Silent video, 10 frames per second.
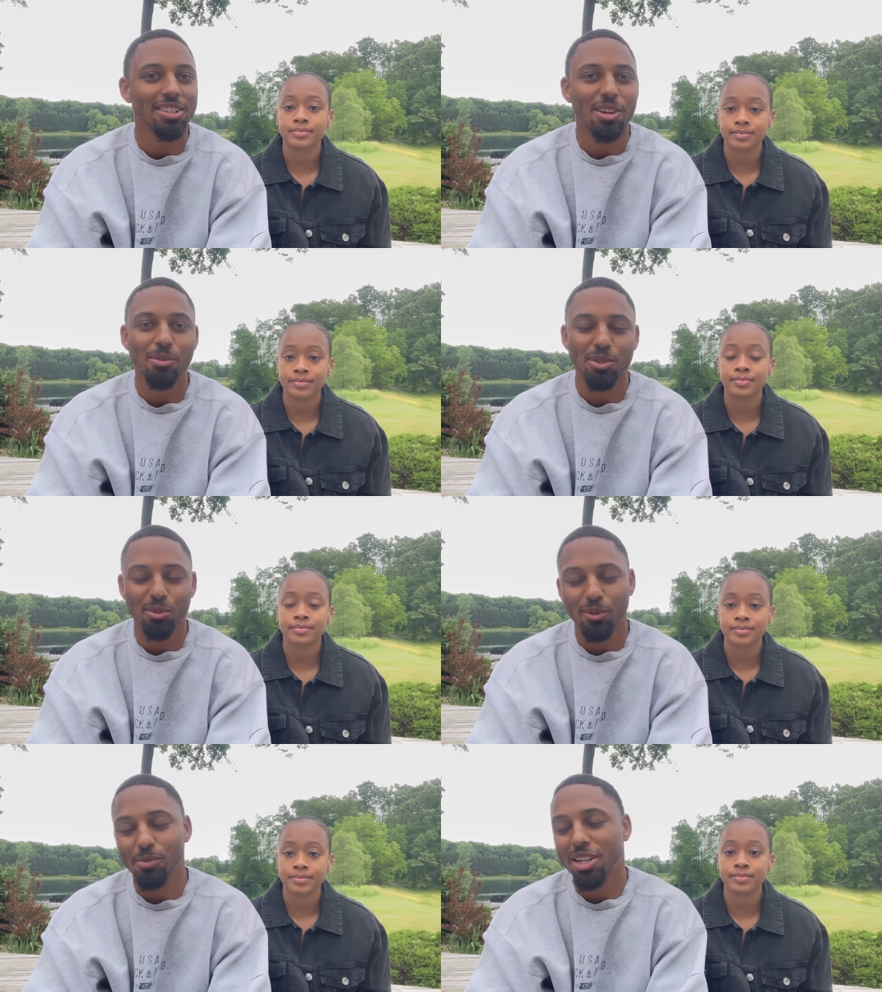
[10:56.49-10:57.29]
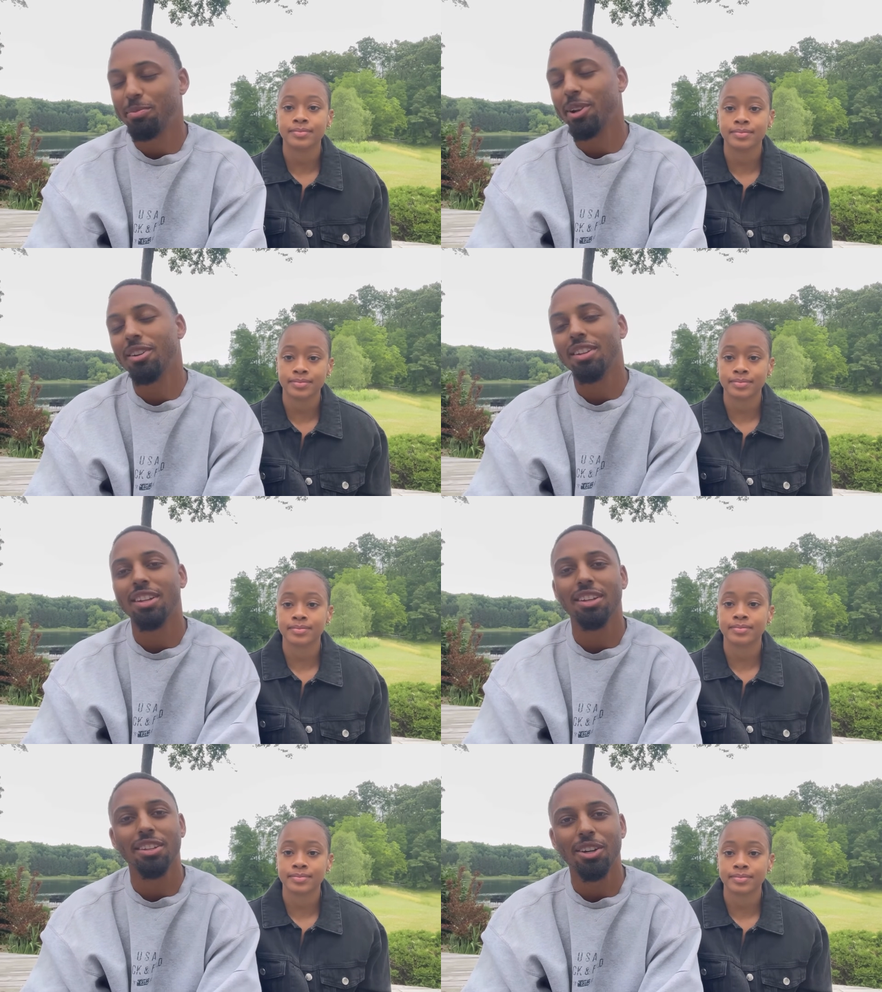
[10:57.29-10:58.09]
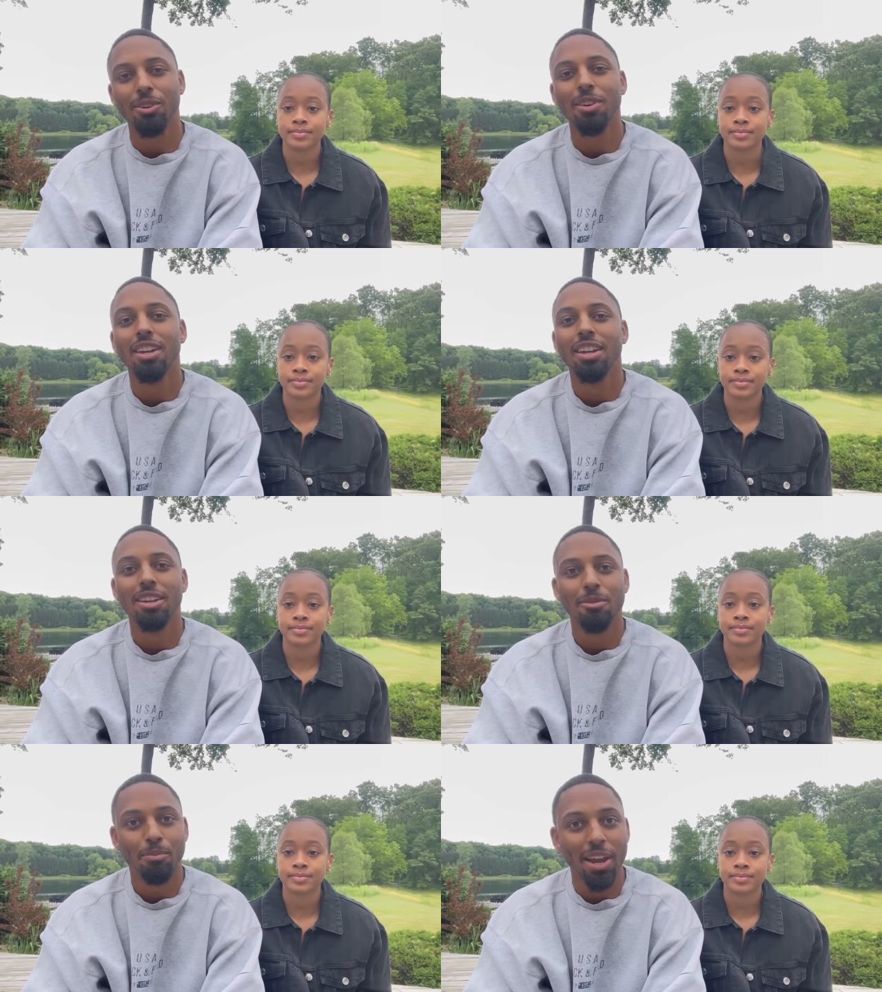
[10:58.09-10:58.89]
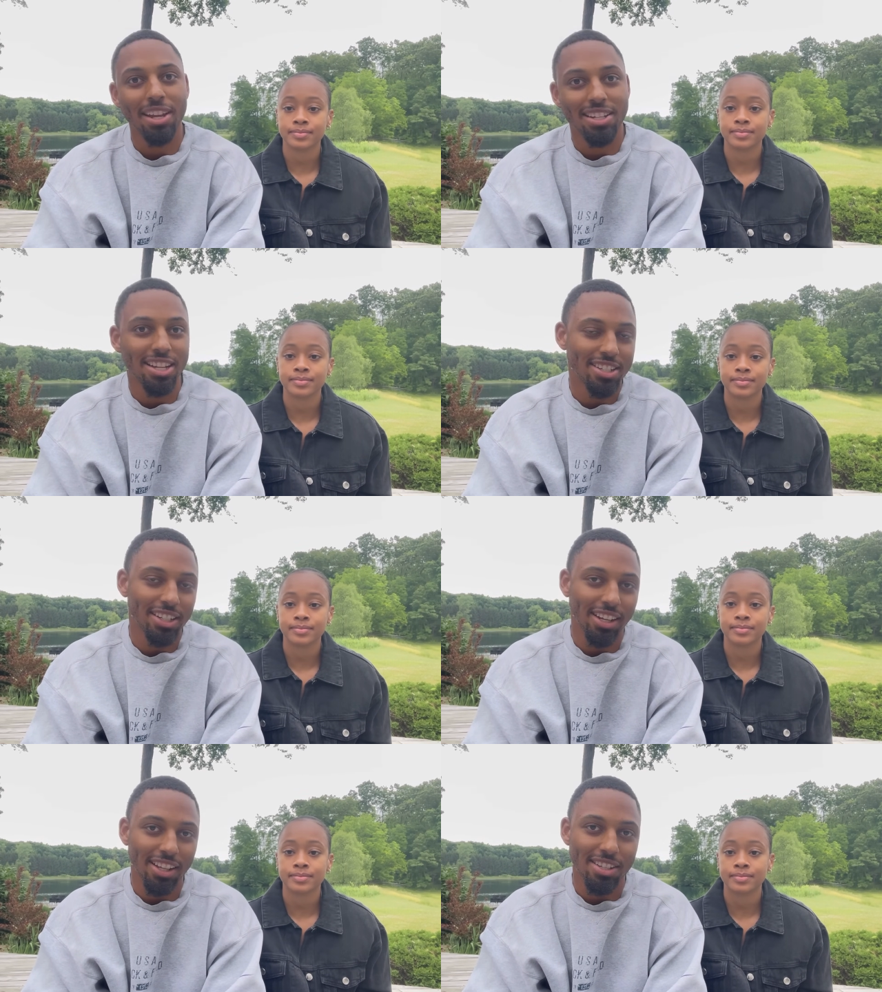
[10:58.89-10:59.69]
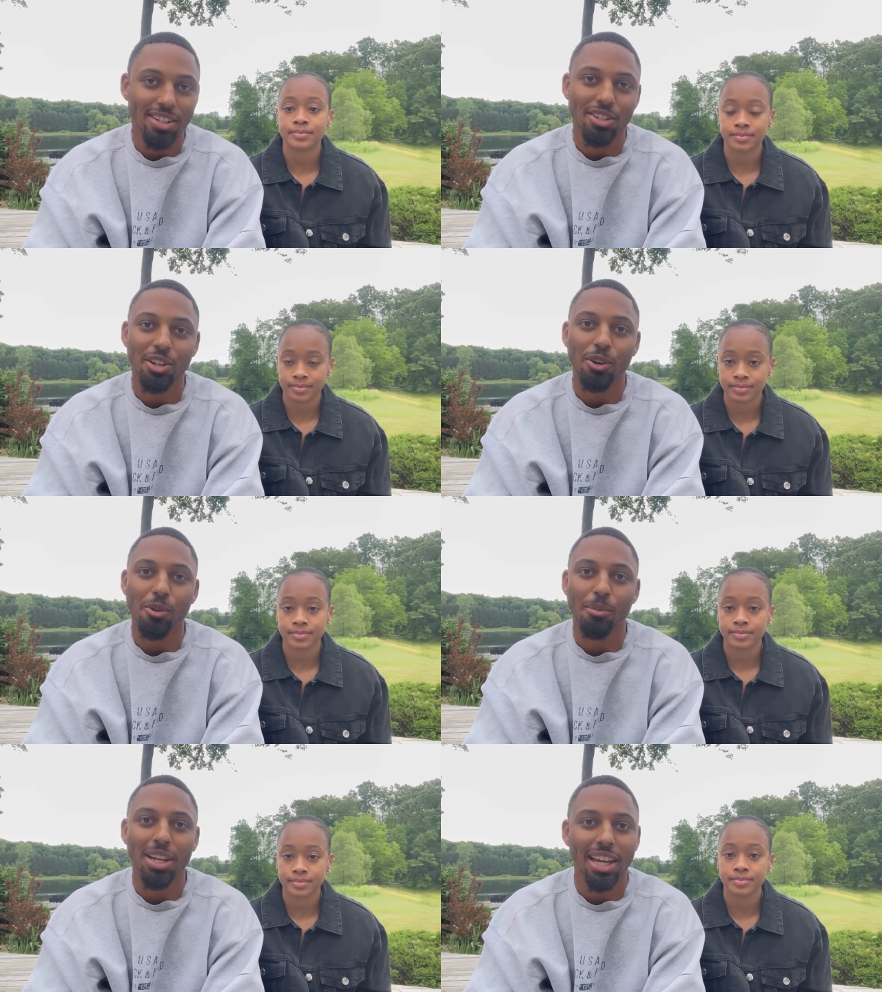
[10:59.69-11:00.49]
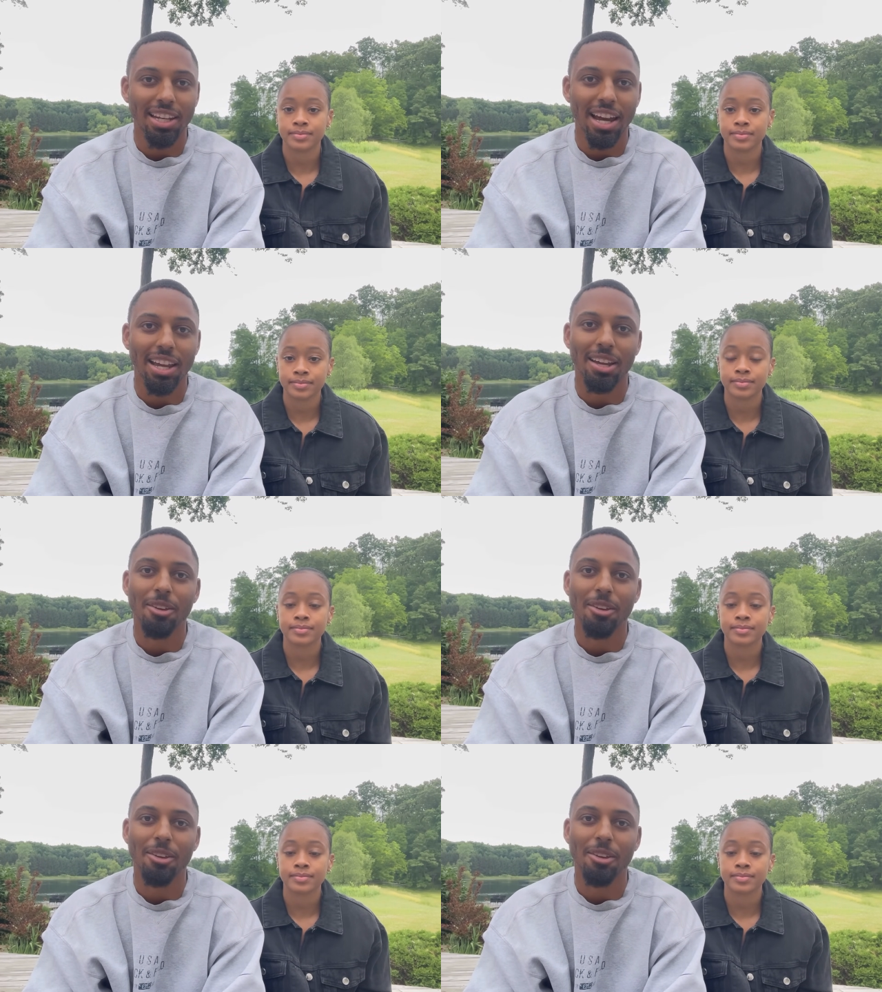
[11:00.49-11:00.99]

Speaker 1: Some was moving in my spirit, that, you know, pay attention to this. So Monday night,